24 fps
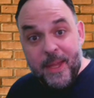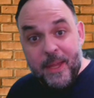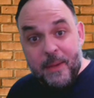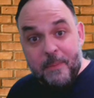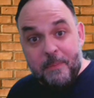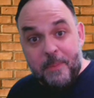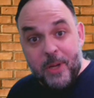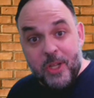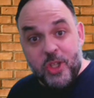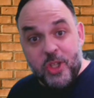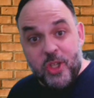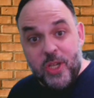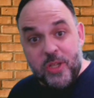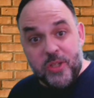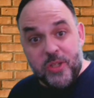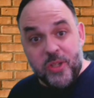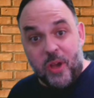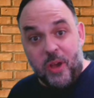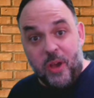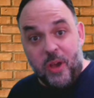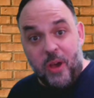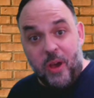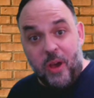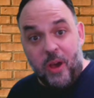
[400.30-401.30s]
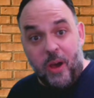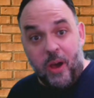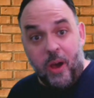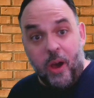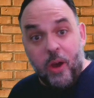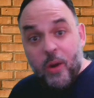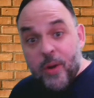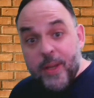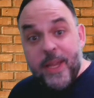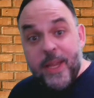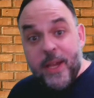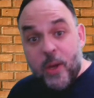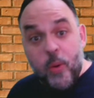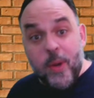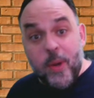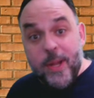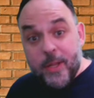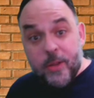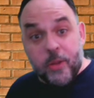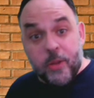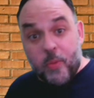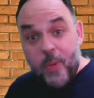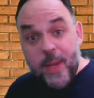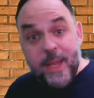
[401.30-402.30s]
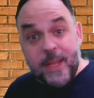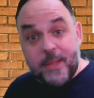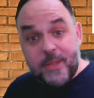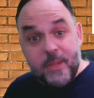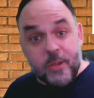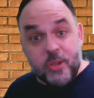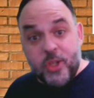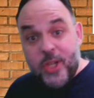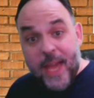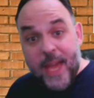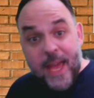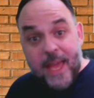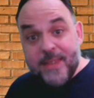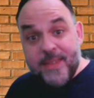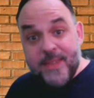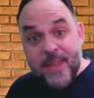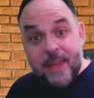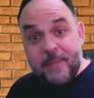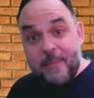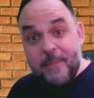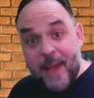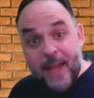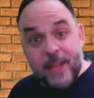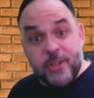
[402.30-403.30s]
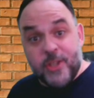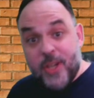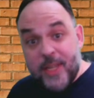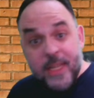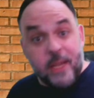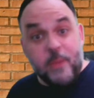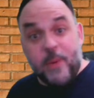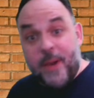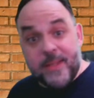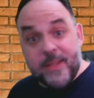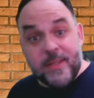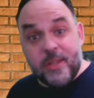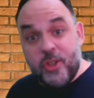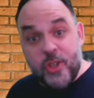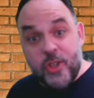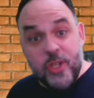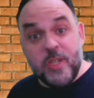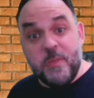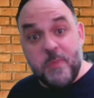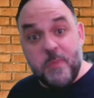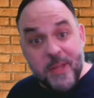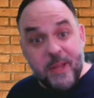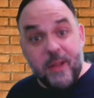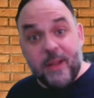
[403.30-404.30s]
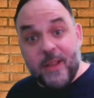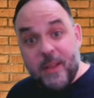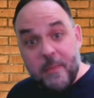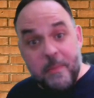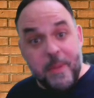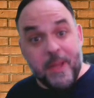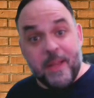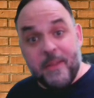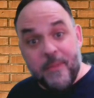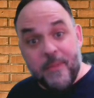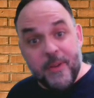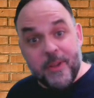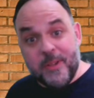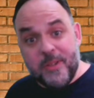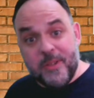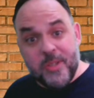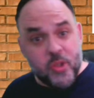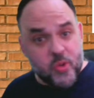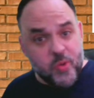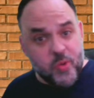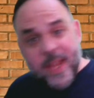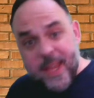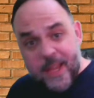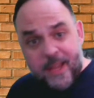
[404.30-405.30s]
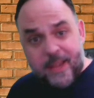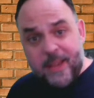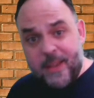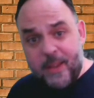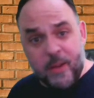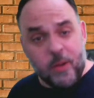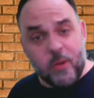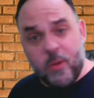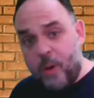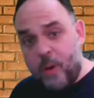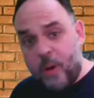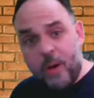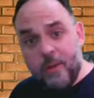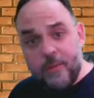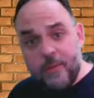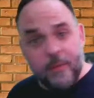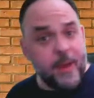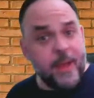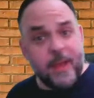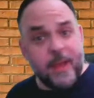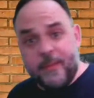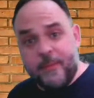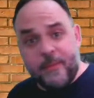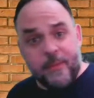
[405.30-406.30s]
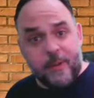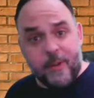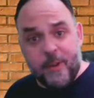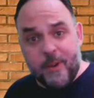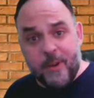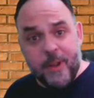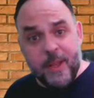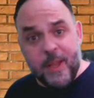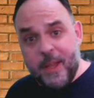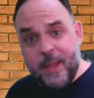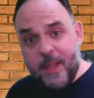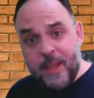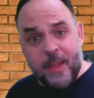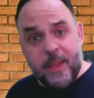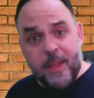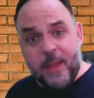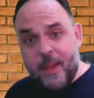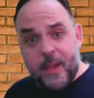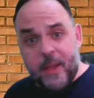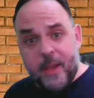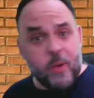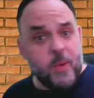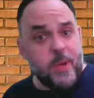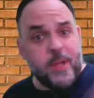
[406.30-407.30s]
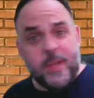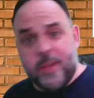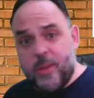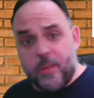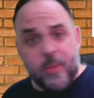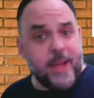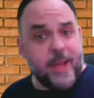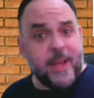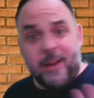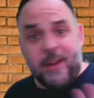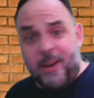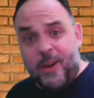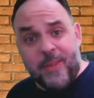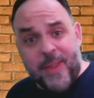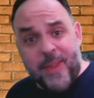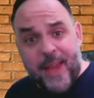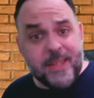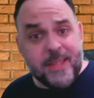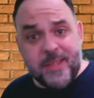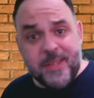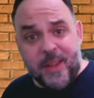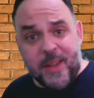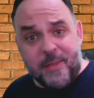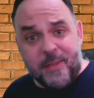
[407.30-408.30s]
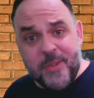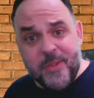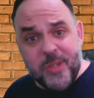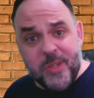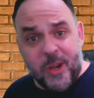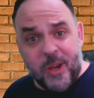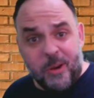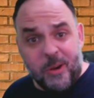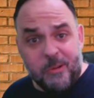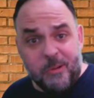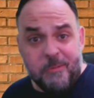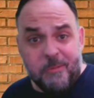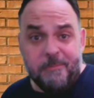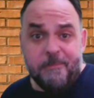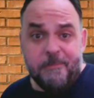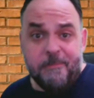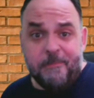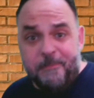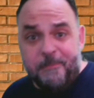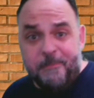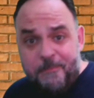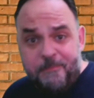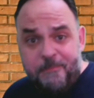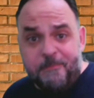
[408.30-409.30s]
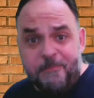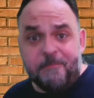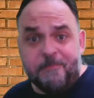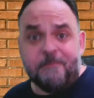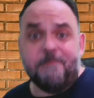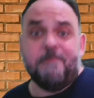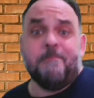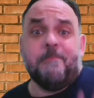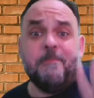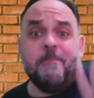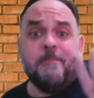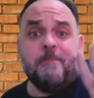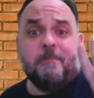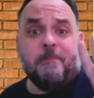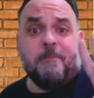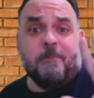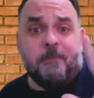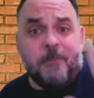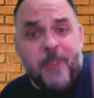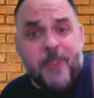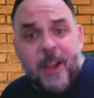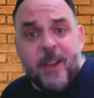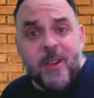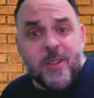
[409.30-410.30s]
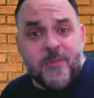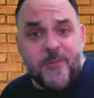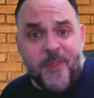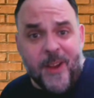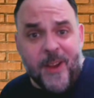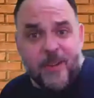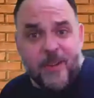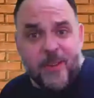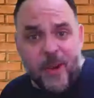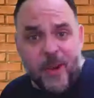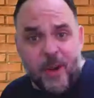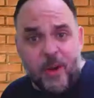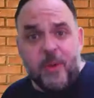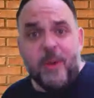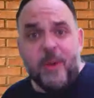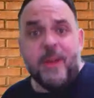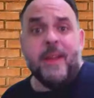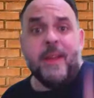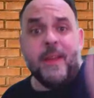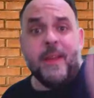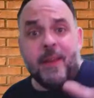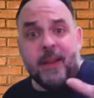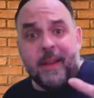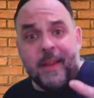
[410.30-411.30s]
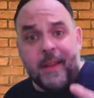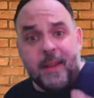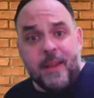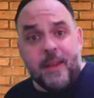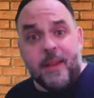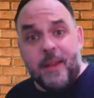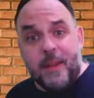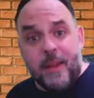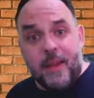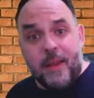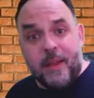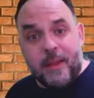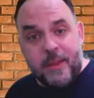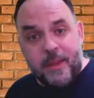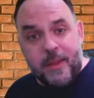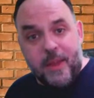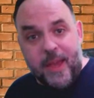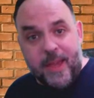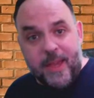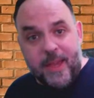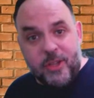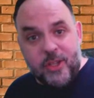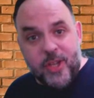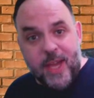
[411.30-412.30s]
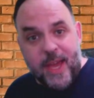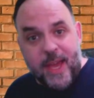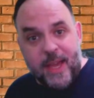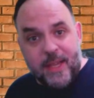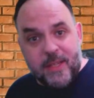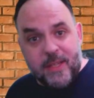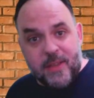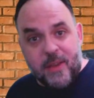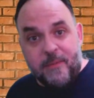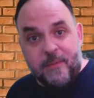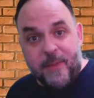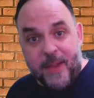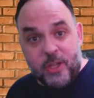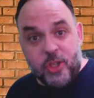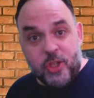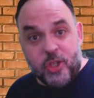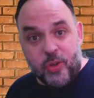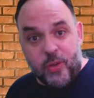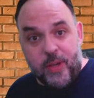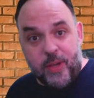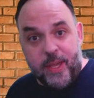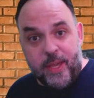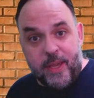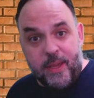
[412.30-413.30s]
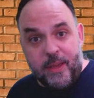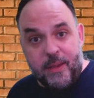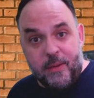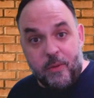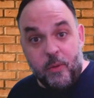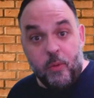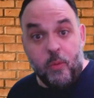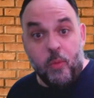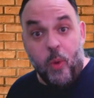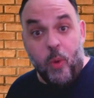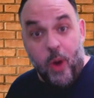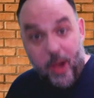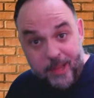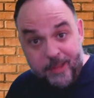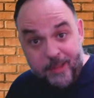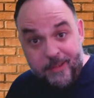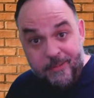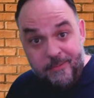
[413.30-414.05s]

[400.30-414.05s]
but she's already queen of the ring, so she has that match anyways, and she's been on a bit of a streak, qualifying for queen of the ring, all that stuff. So fair is fair, though. Nia Jax eventually won.